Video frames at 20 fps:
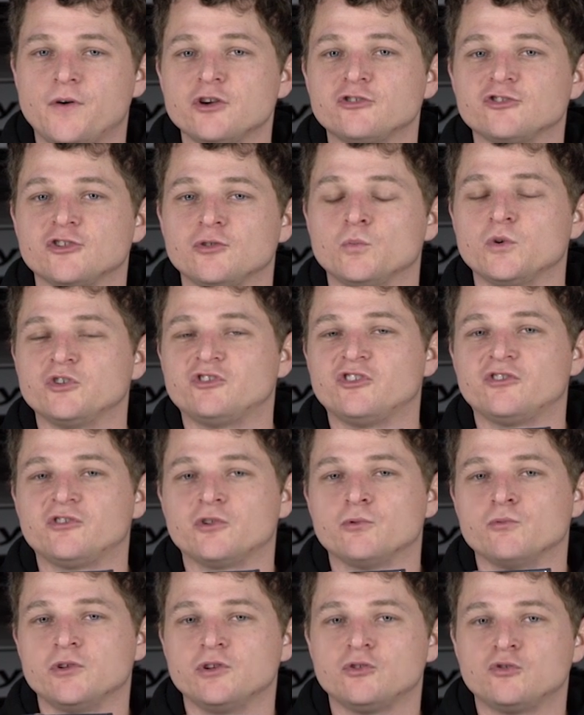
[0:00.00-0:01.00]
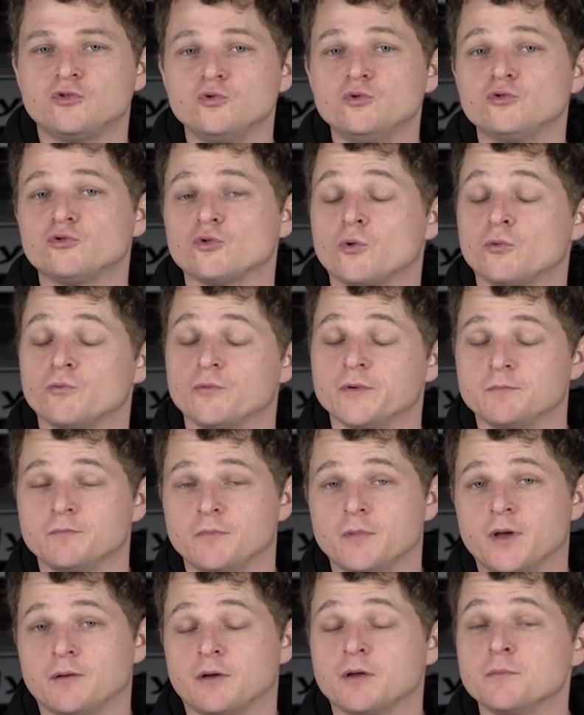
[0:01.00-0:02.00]
function, which is to reduce or
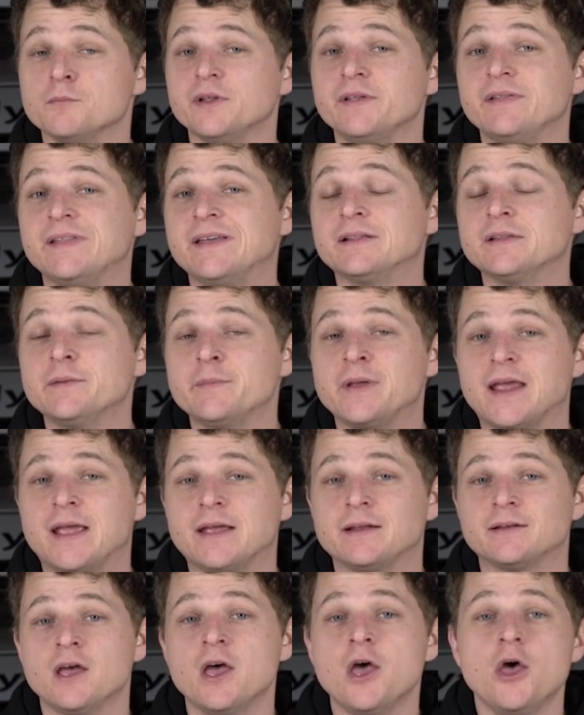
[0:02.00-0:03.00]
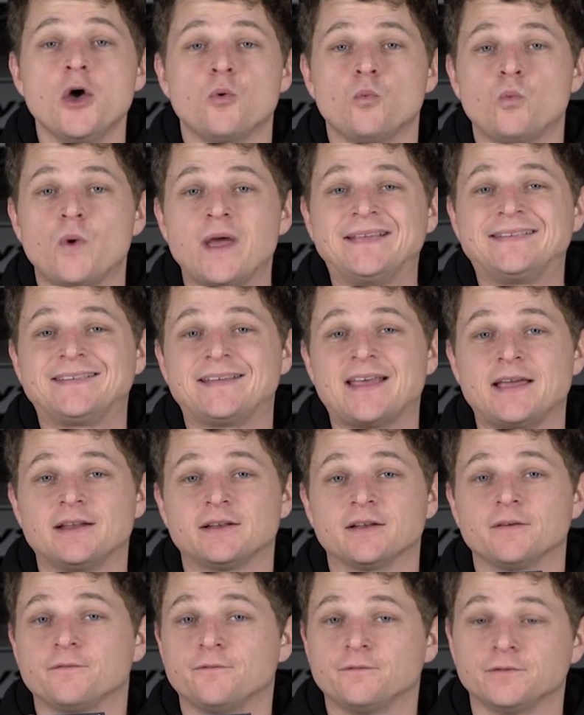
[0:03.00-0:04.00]
completely eliminate wastegate
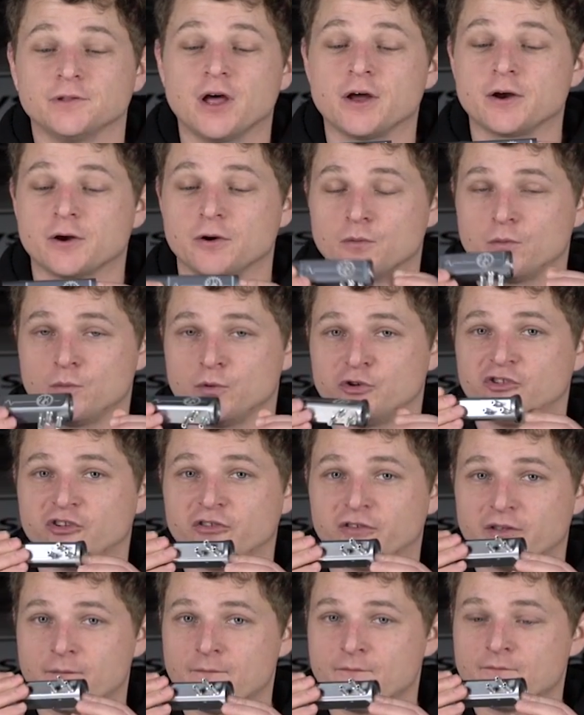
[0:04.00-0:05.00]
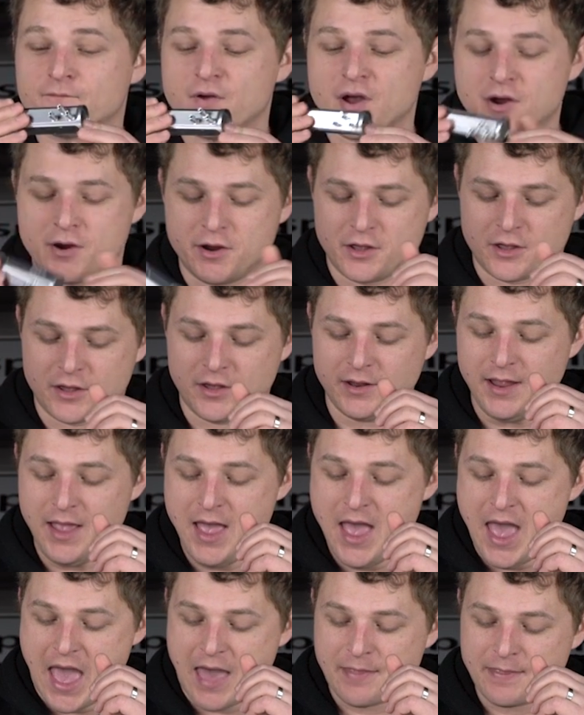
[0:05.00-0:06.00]
flutter, which is very good.
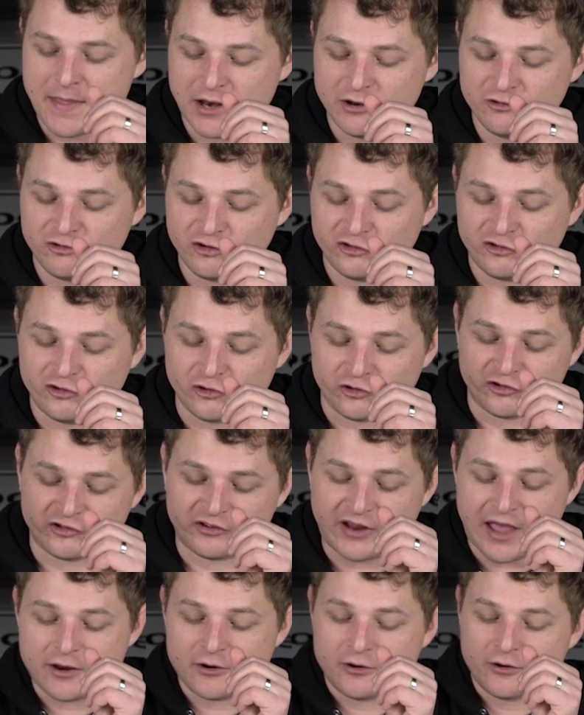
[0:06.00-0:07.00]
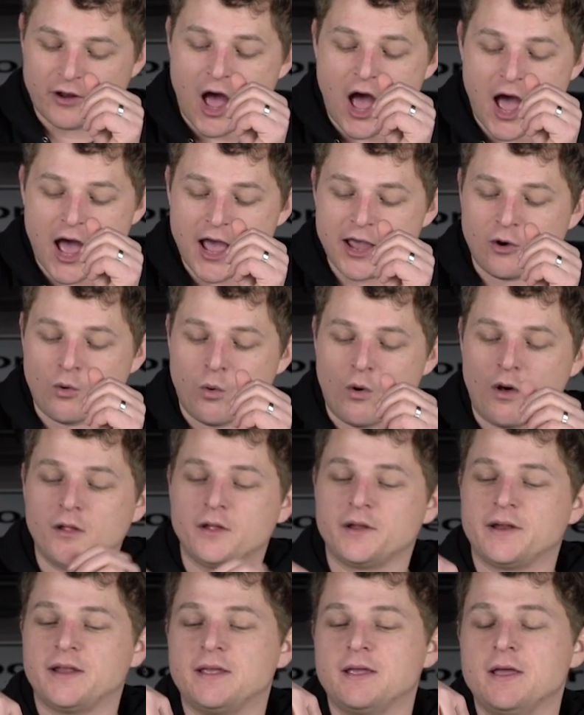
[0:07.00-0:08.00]
And then just your standard high
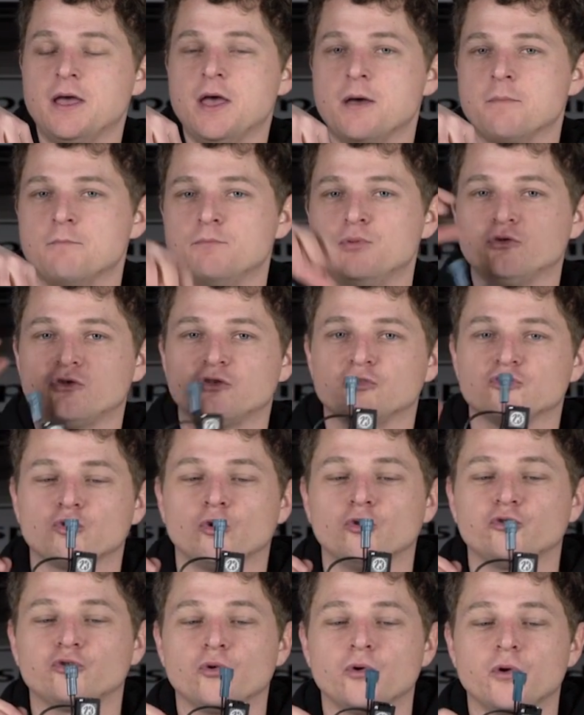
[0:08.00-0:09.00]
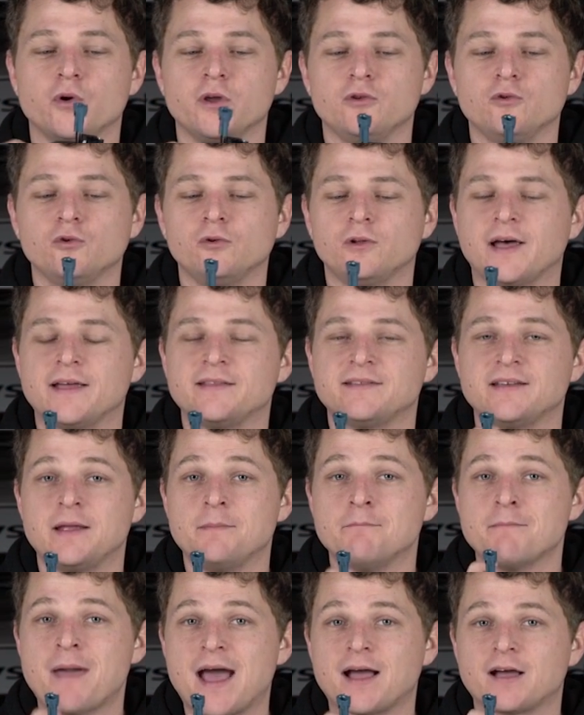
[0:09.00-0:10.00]
quality boost control solenoid utilizing
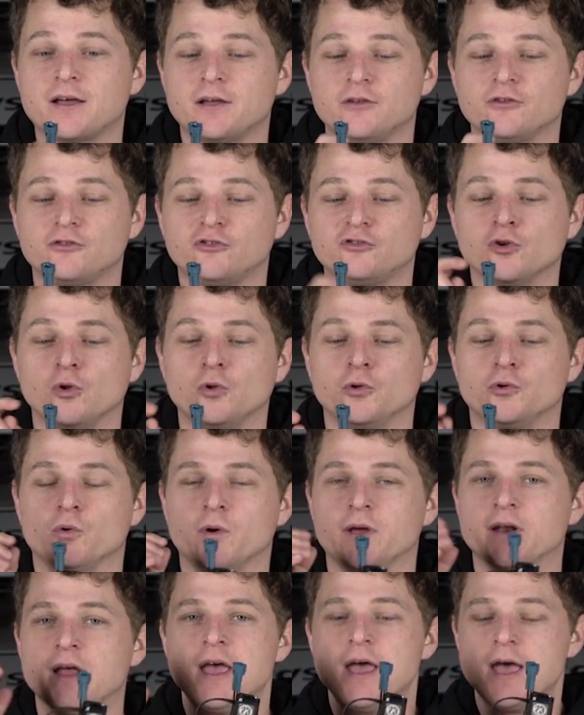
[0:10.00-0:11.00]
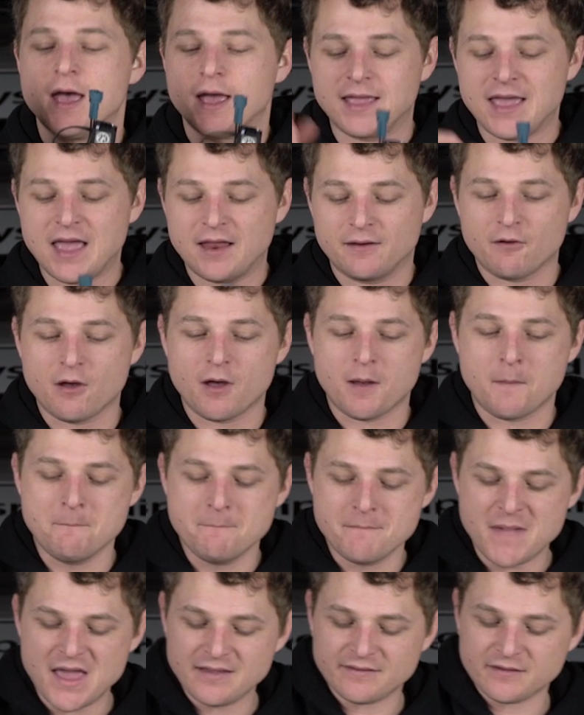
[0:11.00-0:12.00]
a Mac solenoid. Again,
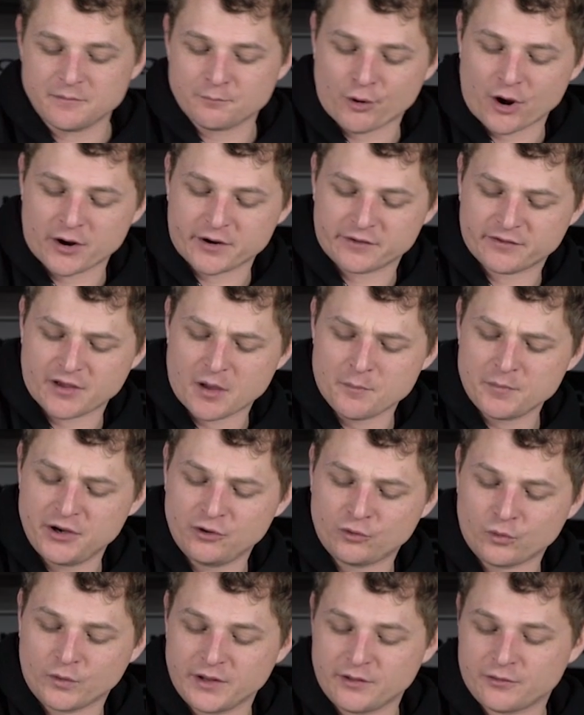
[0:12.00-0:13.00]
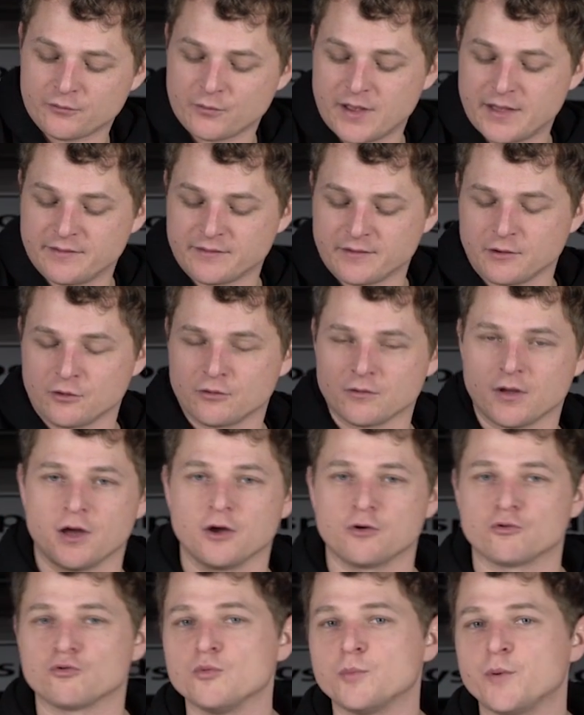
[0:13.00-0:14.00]
amazing products. Company23 has
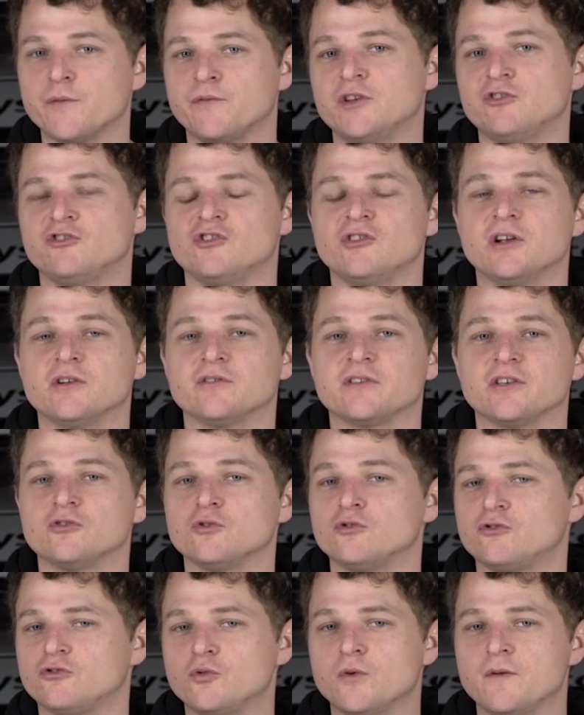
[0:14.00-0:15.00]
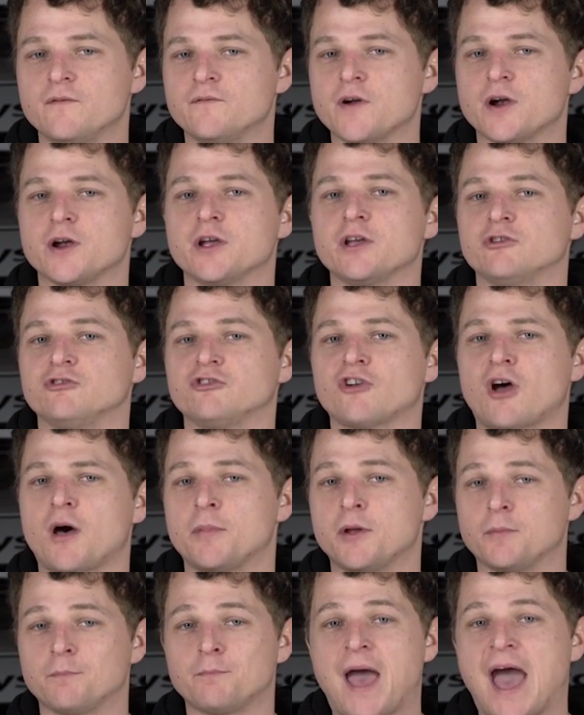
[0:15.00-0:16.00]
a group of engineers that just do a very good job.
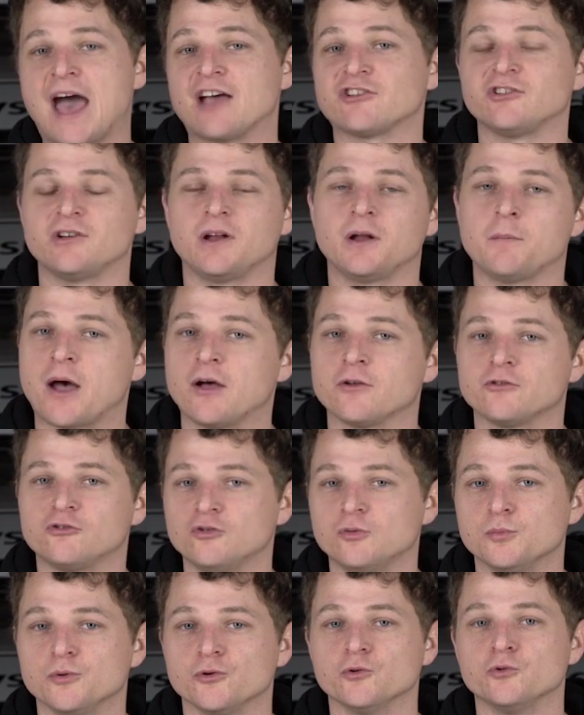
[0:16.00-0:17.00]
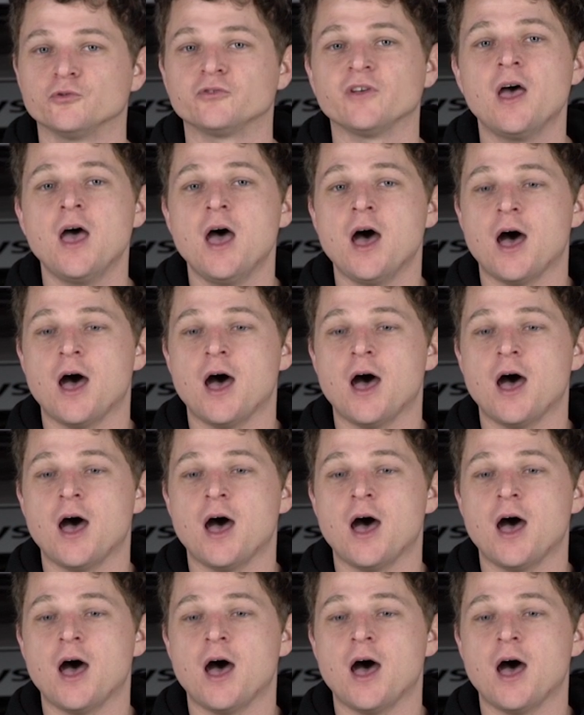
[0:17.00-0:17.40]
They're passionate about Subarus,